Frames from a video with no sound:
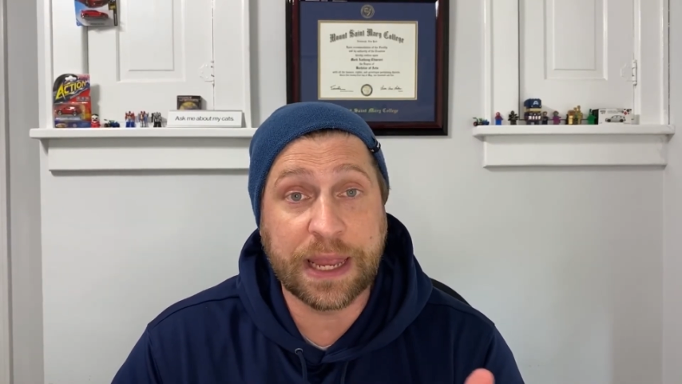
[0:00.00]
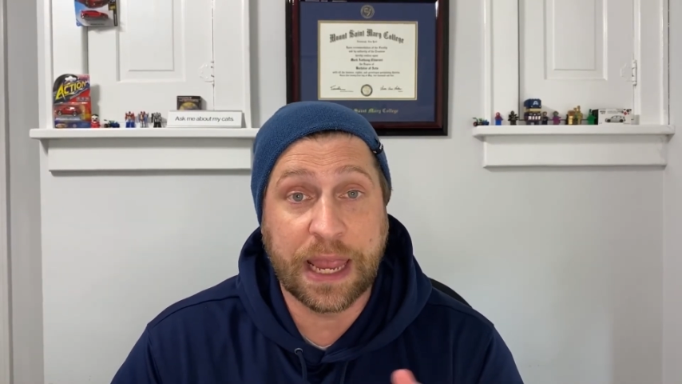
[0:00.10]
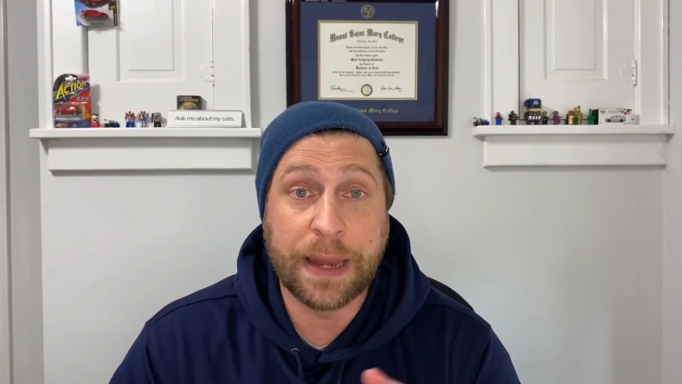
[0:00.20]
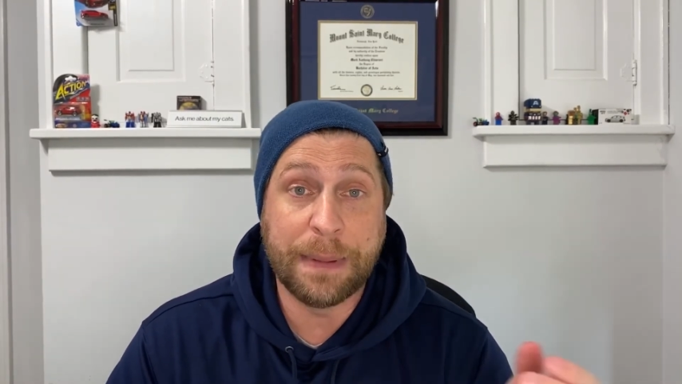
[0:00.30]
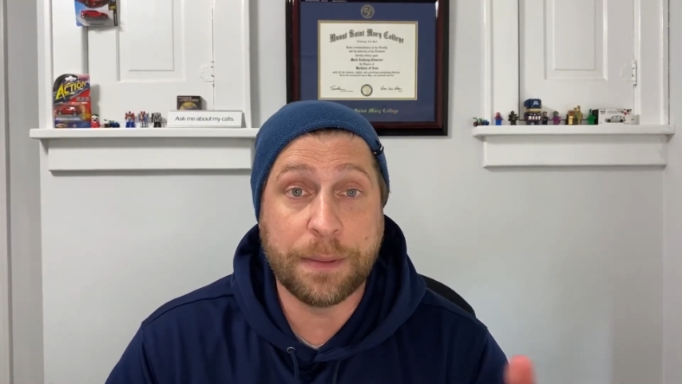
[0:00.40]

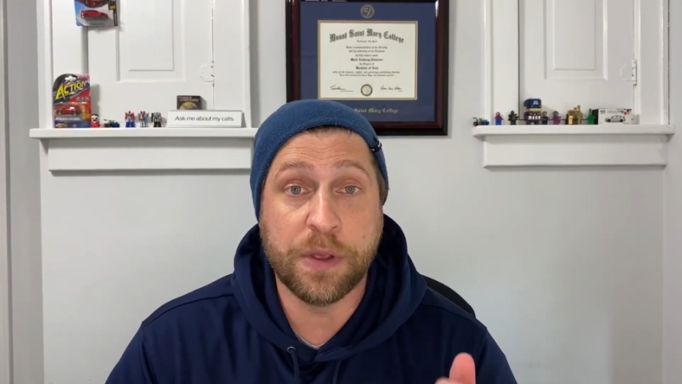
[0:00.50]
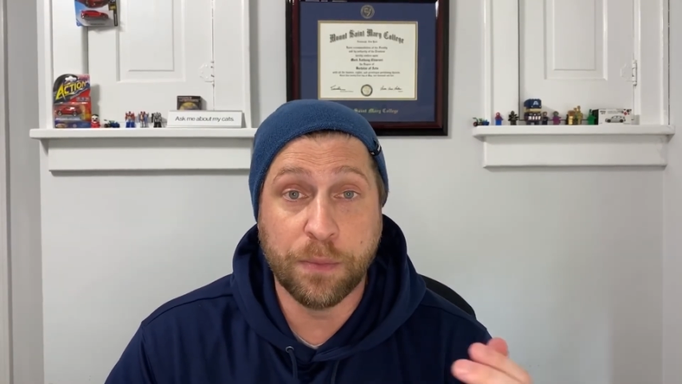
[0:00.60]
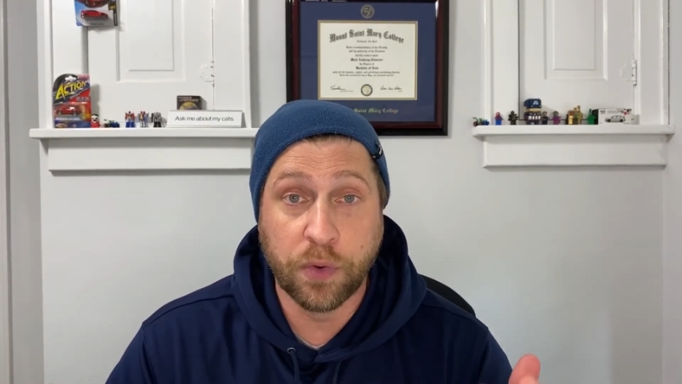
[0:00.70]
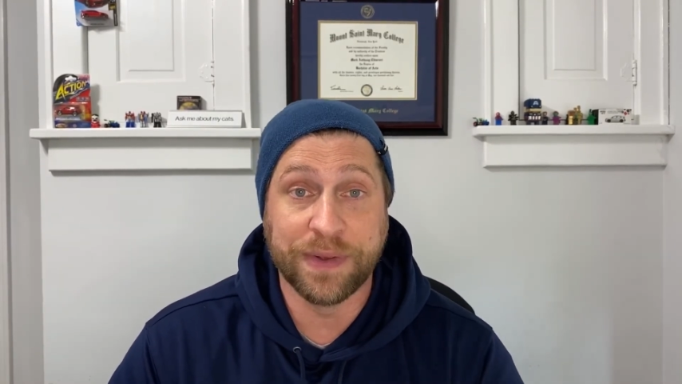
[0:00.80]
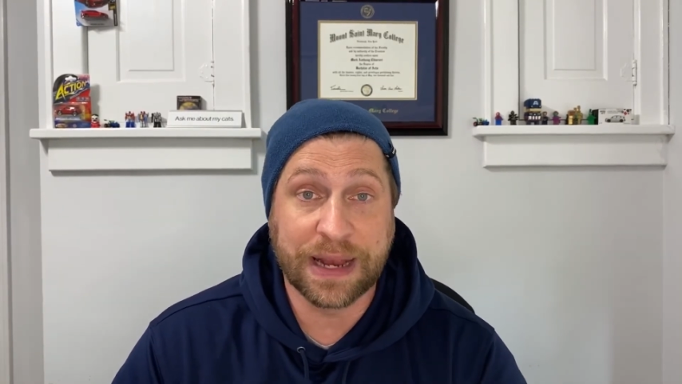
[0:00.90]
and maybe
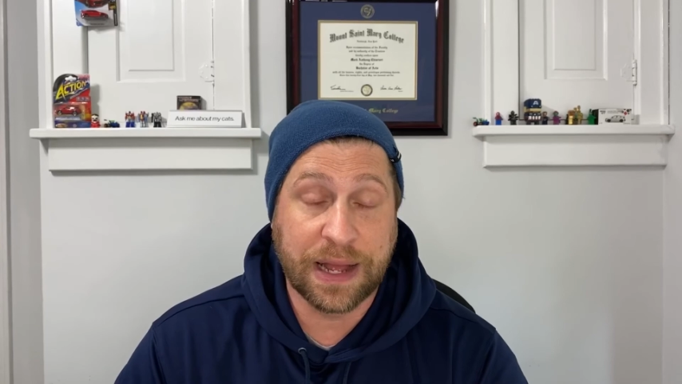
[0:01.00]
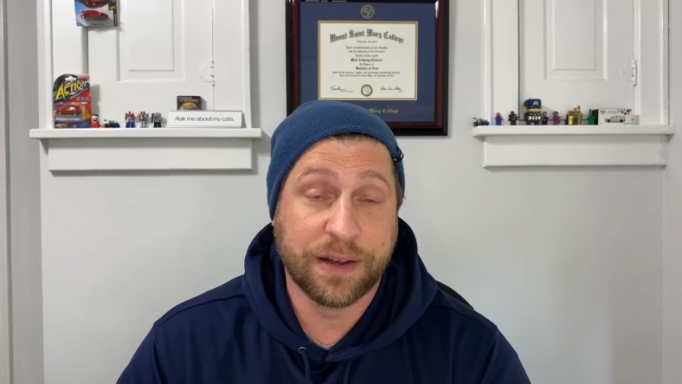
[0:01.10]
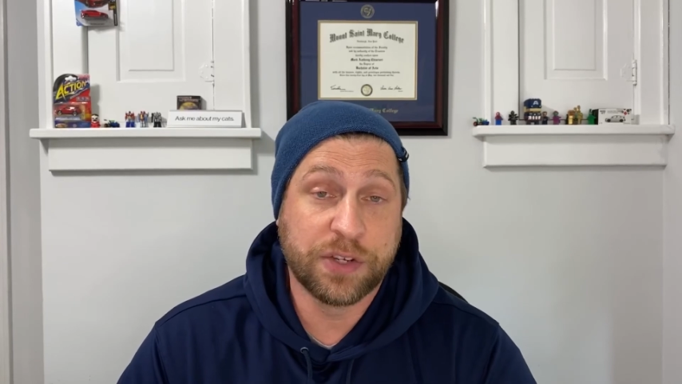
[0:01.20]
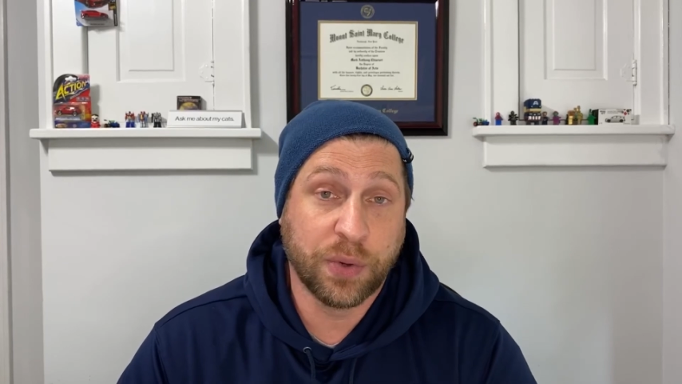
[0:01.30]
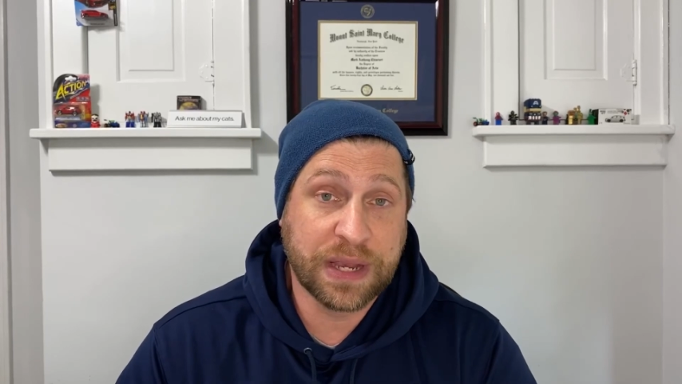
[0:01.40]
moving on
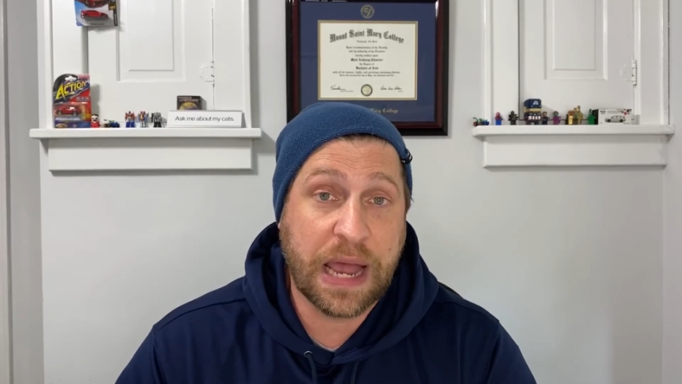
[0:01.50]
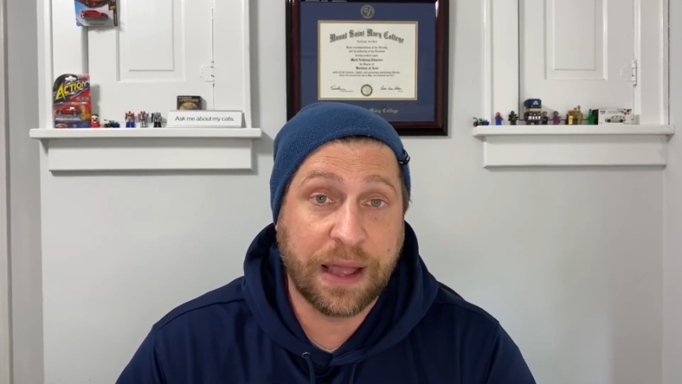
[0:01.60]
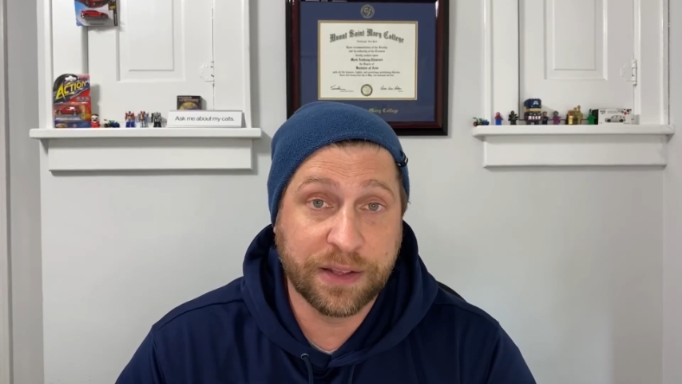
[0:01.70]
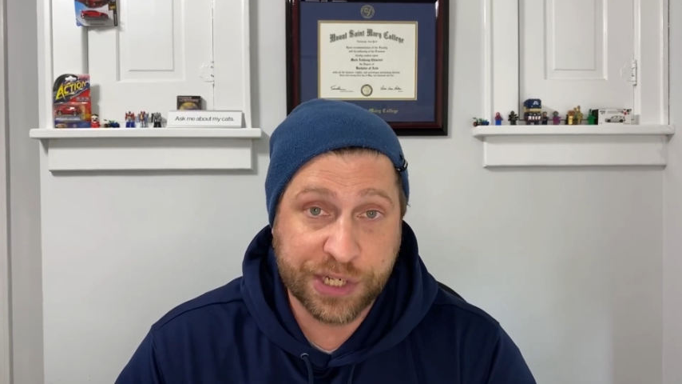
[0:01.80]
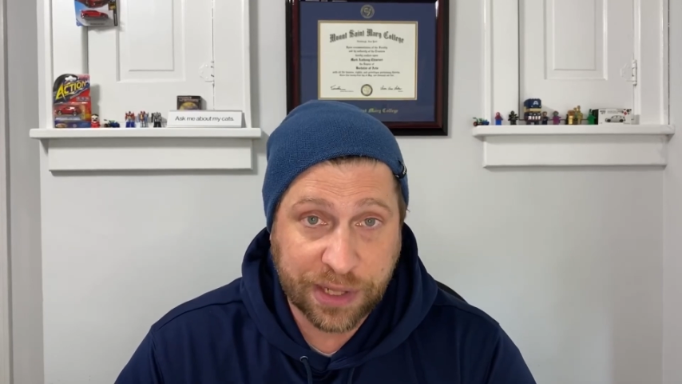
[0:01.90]
to a
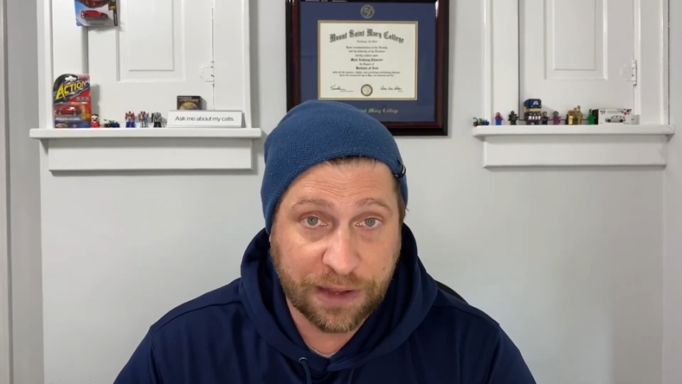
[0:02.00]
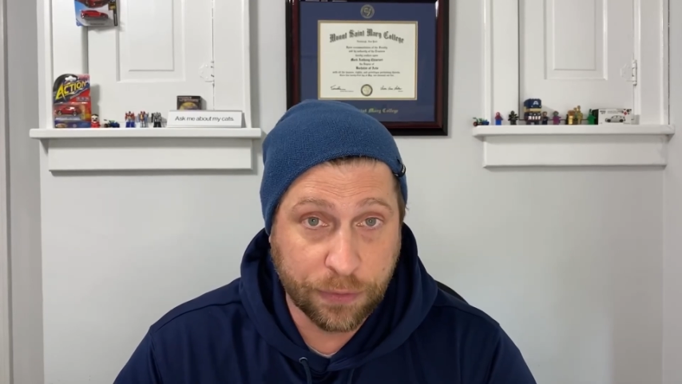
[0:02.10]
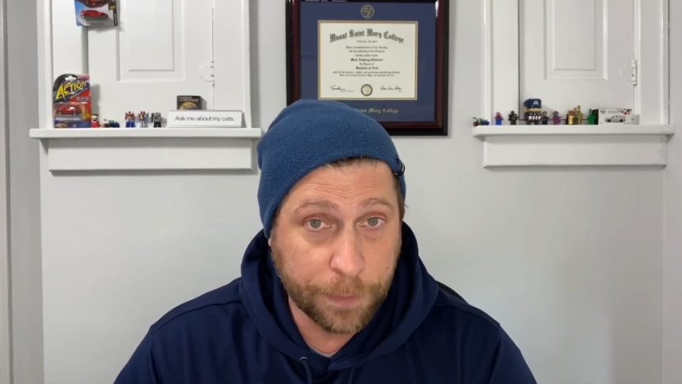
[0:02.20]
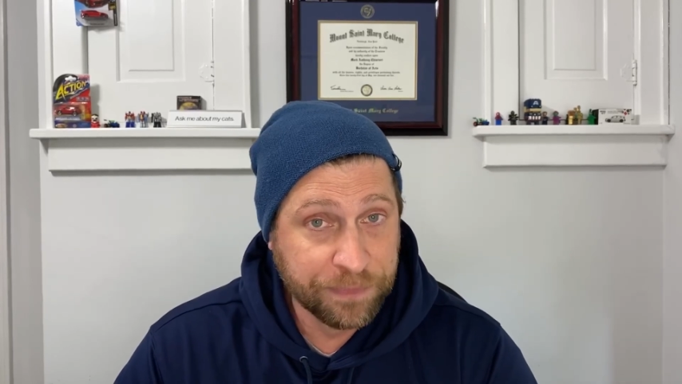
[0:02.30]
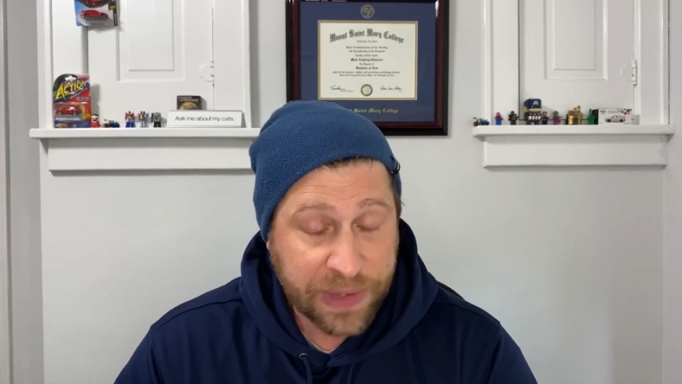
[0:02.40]
college
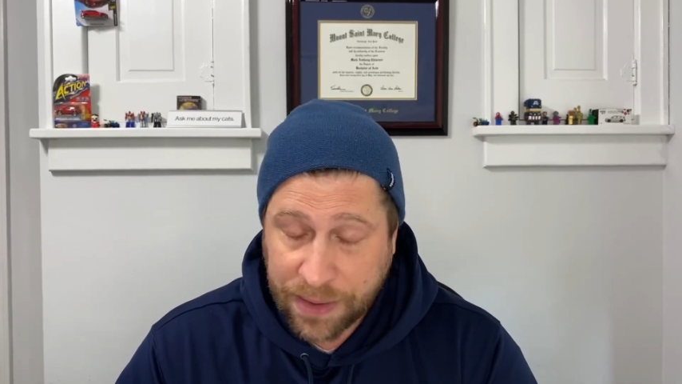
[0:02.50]
level,